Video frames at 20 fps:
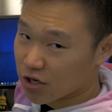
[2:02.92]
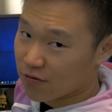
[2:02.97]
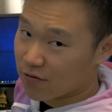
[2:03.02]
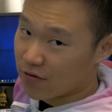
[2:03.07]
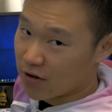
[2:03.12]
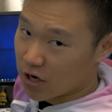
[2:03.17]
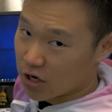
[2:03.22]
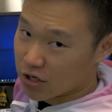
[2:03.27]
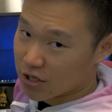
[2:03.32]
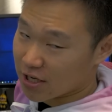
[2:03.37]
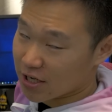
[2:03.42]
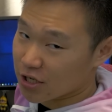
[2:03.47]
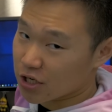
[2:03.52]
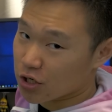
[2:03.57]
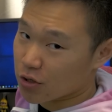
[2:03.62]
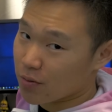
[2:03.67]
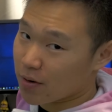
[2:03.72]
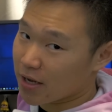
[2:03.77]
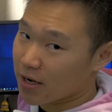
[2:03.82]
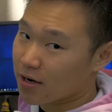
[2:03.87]
your fingers
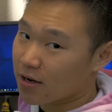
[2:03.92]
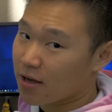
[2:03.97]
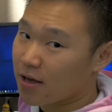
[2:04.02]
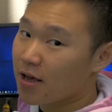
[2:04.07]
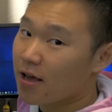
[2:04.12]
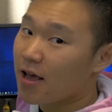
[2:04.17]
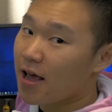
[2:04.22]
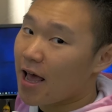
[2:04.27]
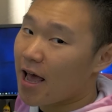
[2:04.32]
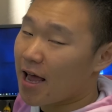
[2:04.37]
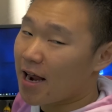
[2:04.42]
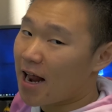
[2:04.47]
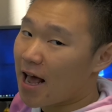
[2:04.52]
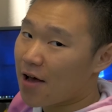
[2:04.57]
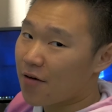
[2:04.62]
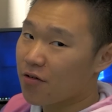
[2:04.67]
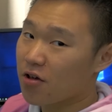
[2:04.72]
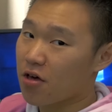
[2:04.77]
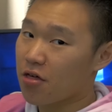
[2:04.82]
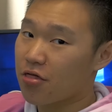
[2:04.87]
into it. And
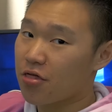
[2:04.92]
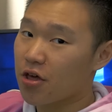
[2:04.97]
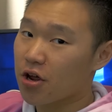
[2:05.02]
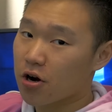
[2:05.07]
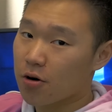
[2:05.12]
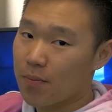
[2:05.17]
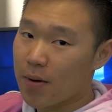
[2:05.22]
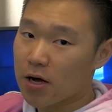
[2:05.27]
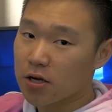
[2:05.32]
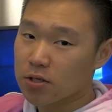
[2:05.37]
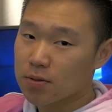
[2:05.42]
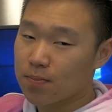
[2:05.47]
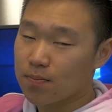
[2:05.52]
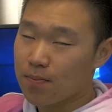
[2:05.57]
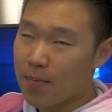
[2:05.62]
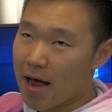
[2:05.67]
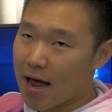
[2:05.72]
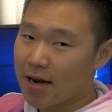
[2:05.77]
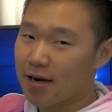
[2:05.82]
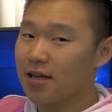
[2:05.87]
having a thicker mouse
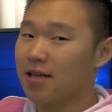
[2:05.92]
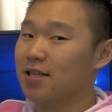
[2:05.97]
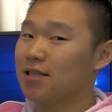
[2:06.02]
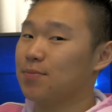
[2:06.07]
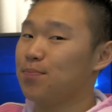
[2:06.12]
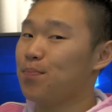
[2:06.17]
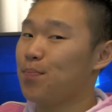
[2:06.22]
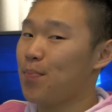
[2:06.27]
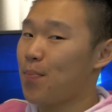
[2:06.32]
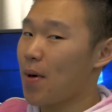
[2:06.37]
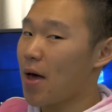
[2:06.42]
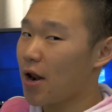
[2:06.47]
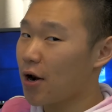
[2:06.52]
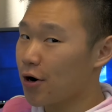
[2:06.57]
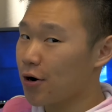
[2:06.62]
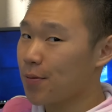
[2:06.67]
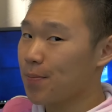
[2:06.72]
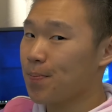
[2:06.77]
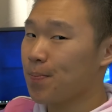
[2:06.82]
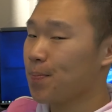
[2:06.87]
mat is
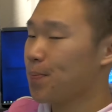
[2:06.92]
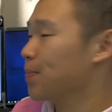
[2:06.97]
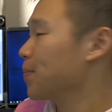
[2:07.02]
better